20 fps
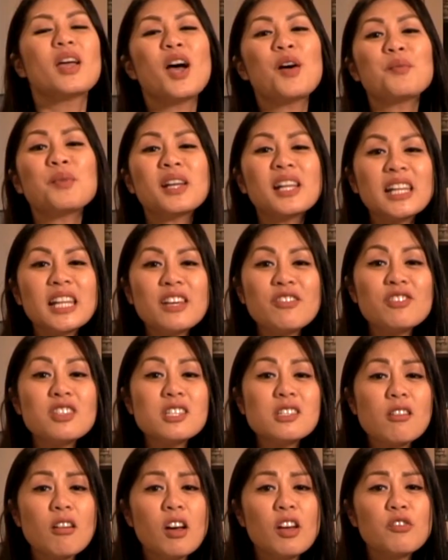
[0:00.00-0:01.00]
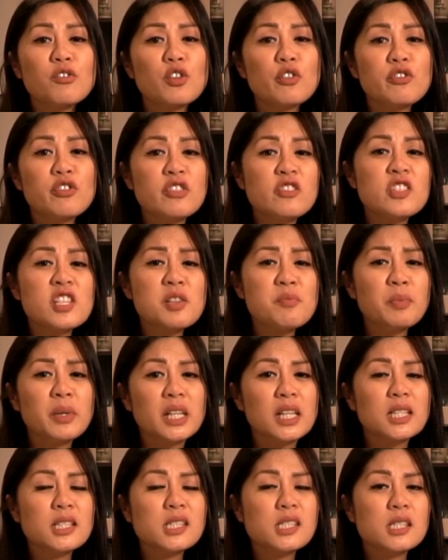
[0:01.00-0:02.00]
I'm going to leave this on for 15
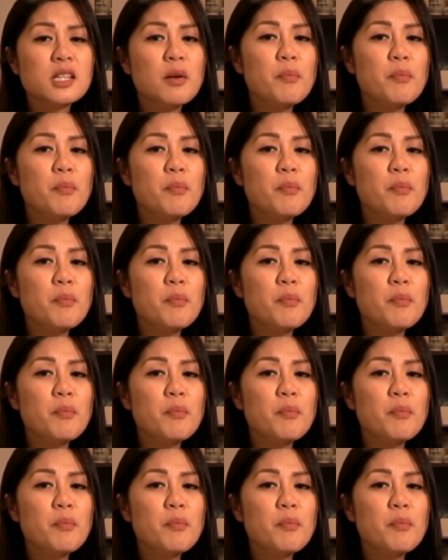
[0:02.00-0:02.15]
minutes,